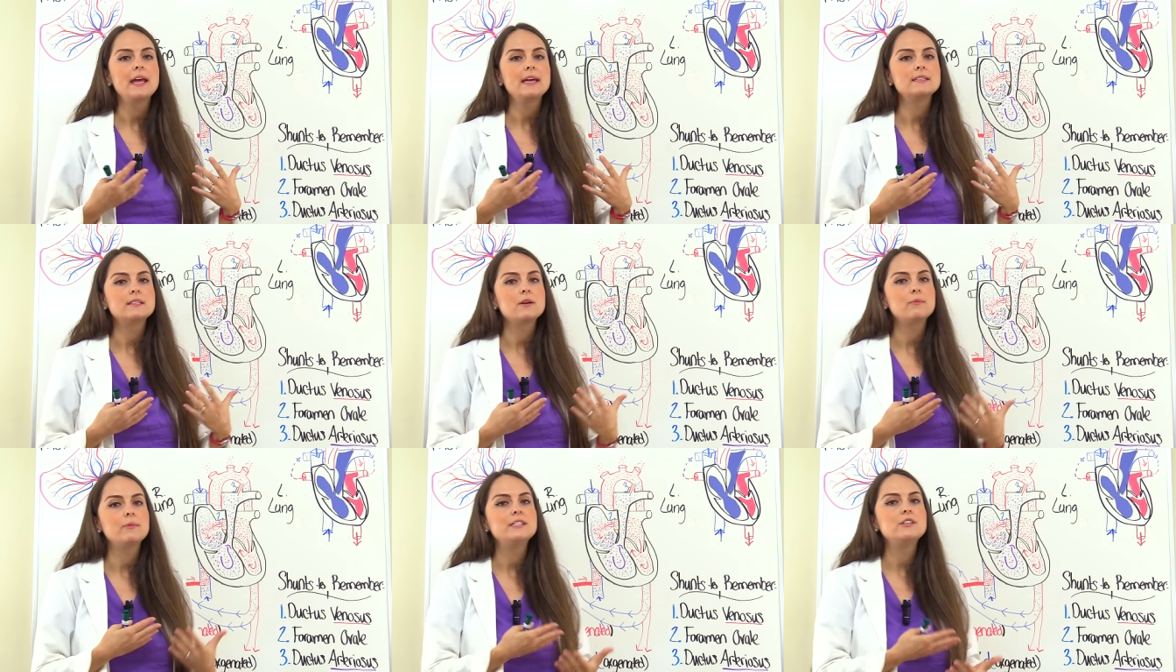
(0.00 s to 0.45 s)

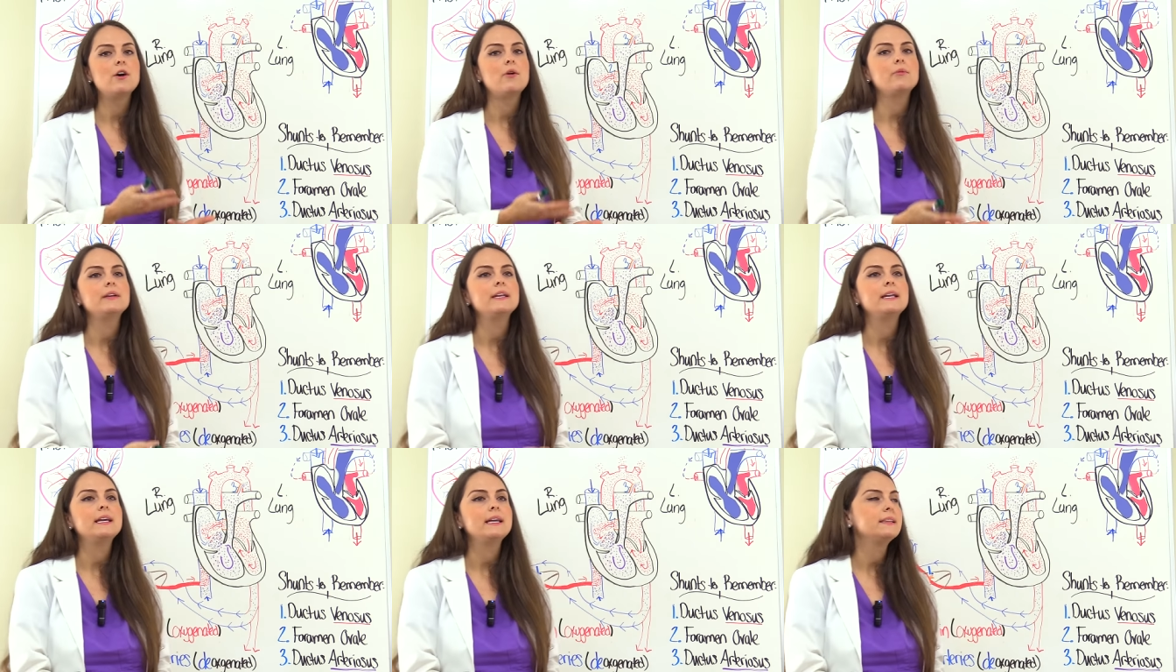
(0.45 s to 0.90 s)
and so we
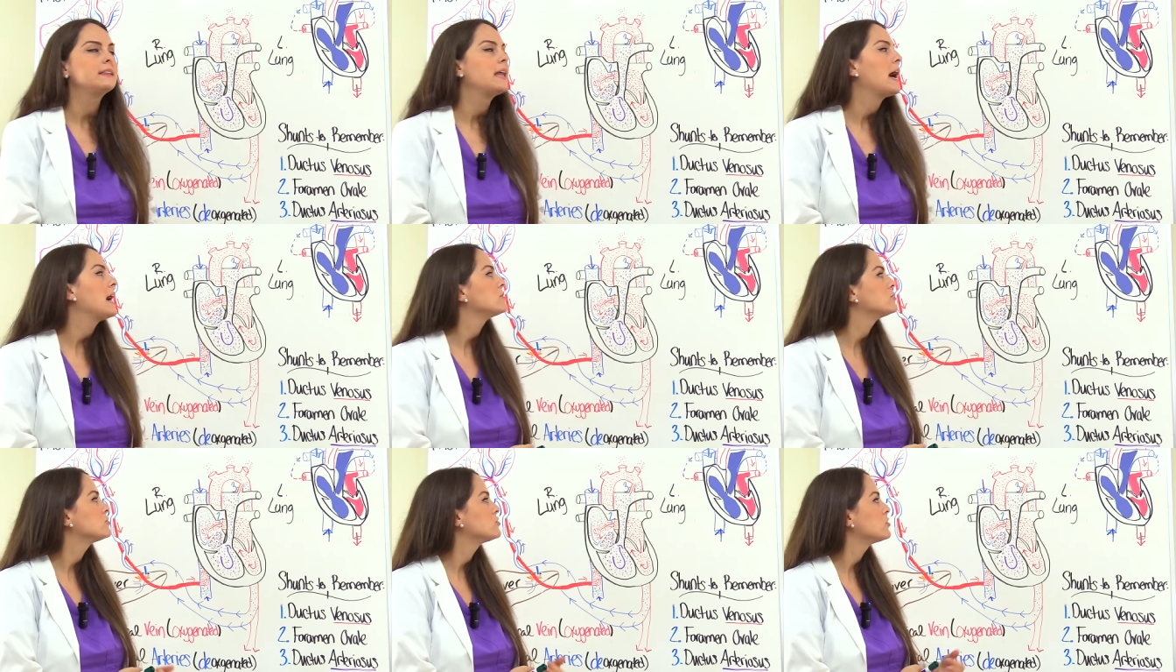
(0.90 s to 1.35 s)
don't need
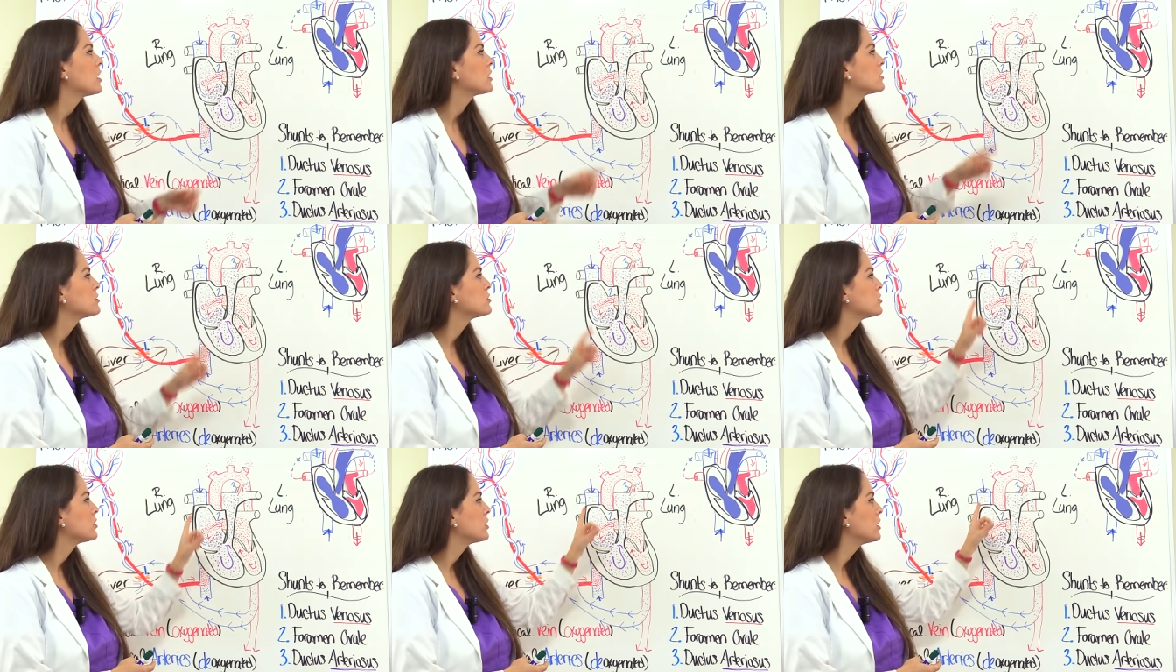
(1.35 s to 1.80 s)
that
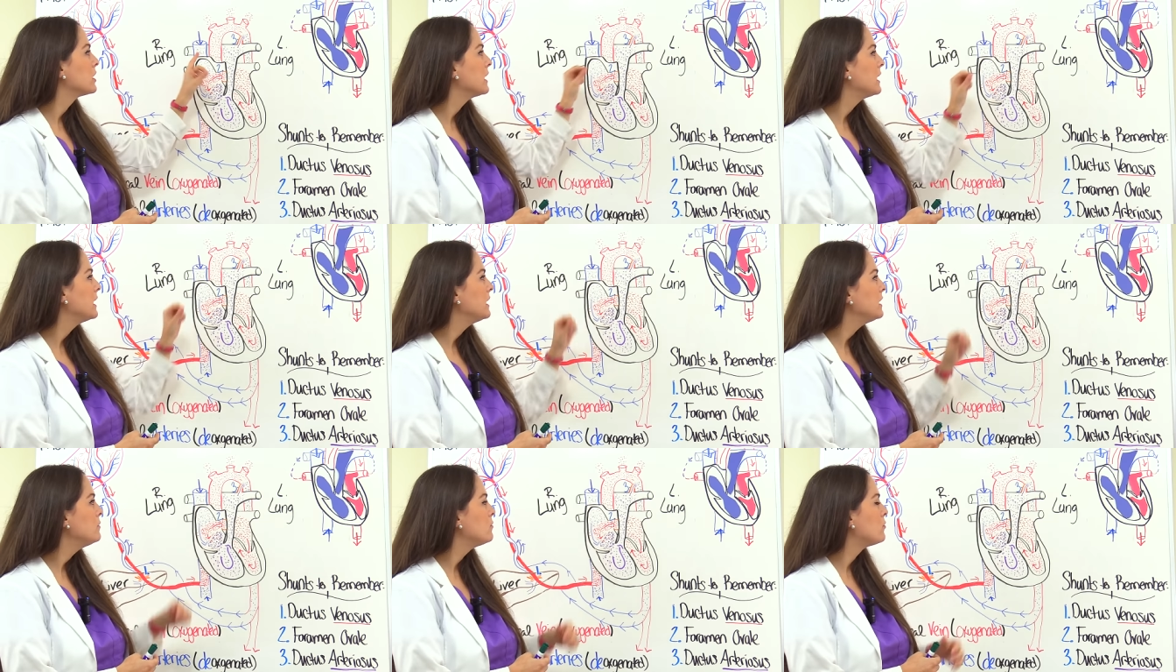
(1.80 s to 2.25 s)
structure
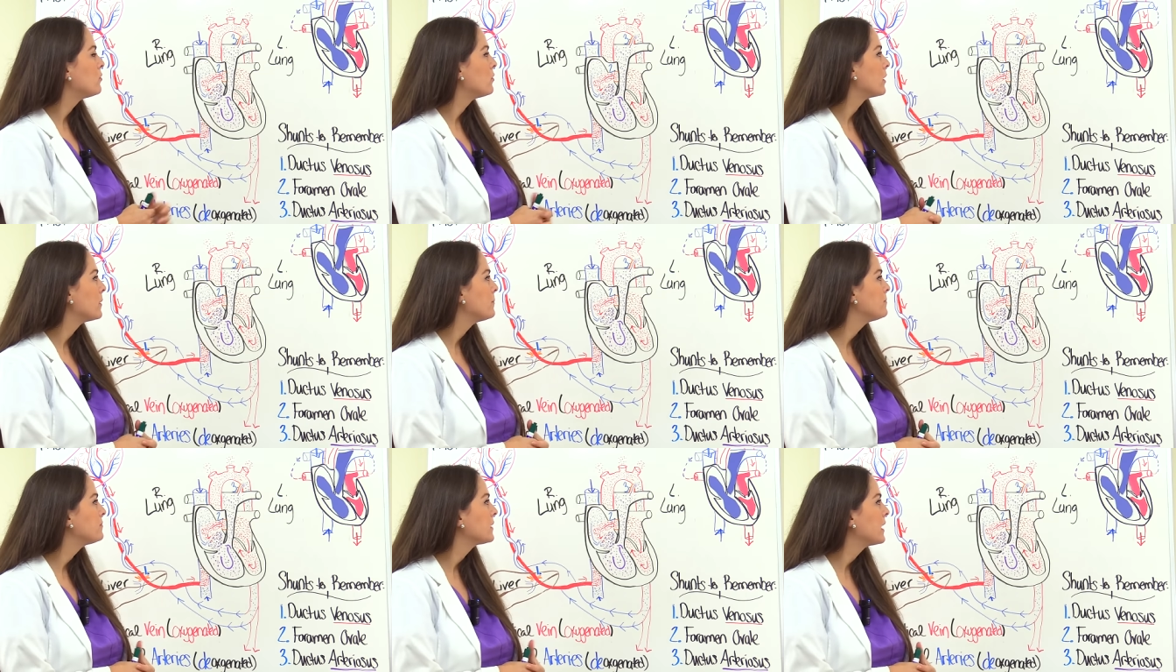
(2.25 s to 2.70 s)

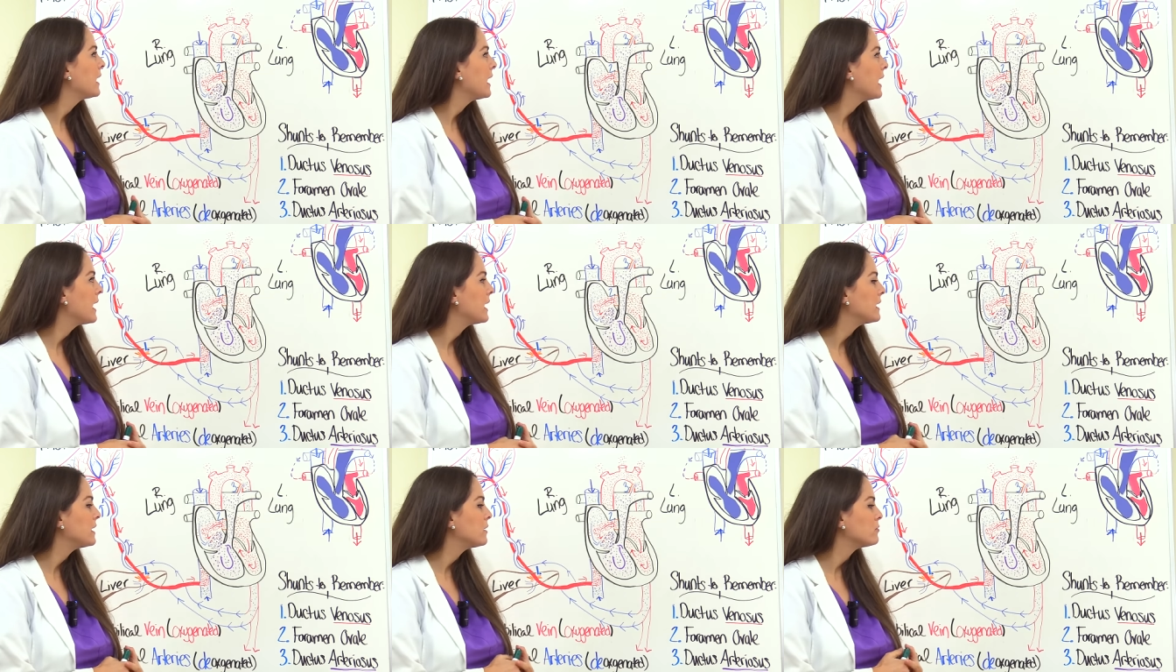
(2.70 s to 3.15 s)
anymore,
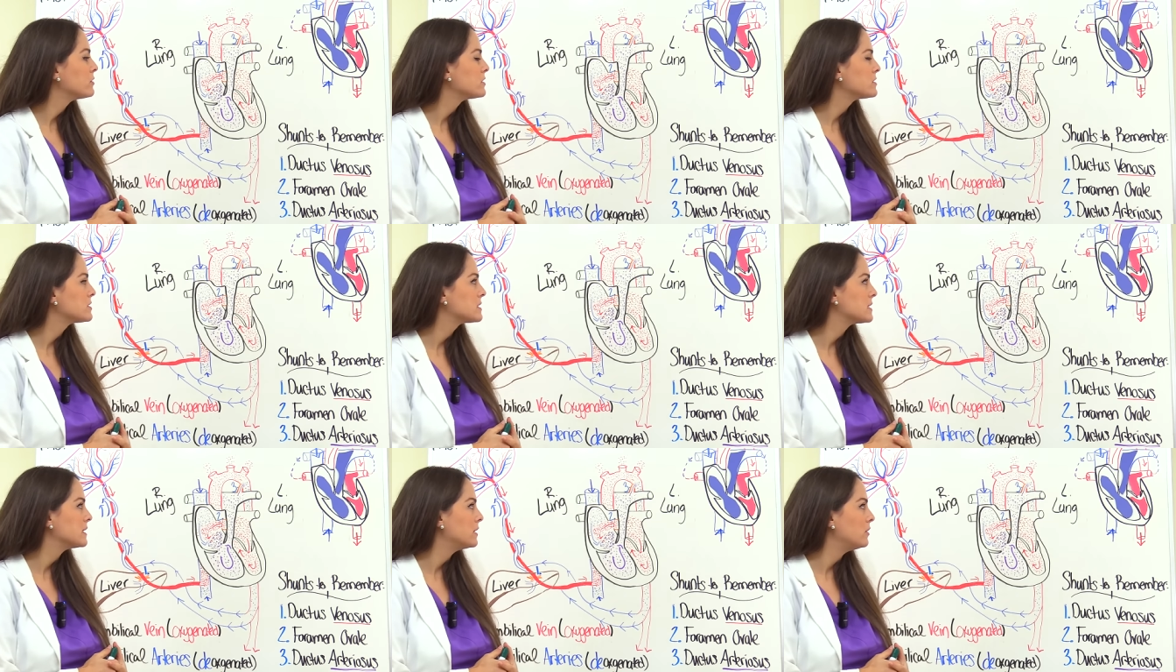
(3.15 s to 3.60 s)
and it will
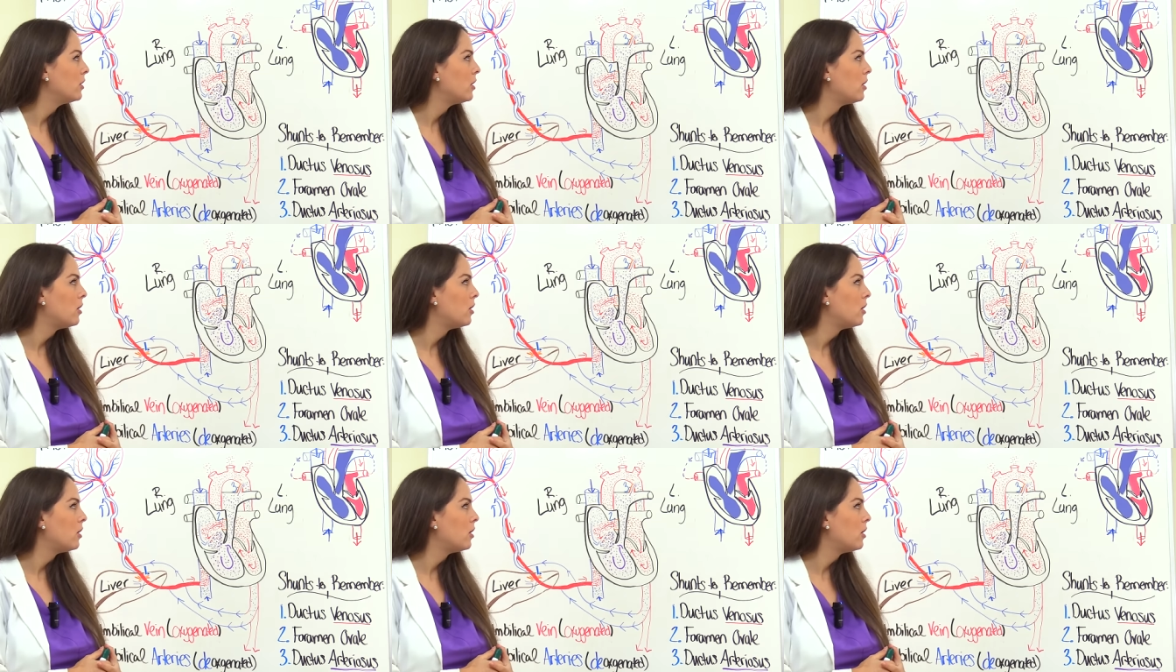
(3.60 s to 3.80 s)
seal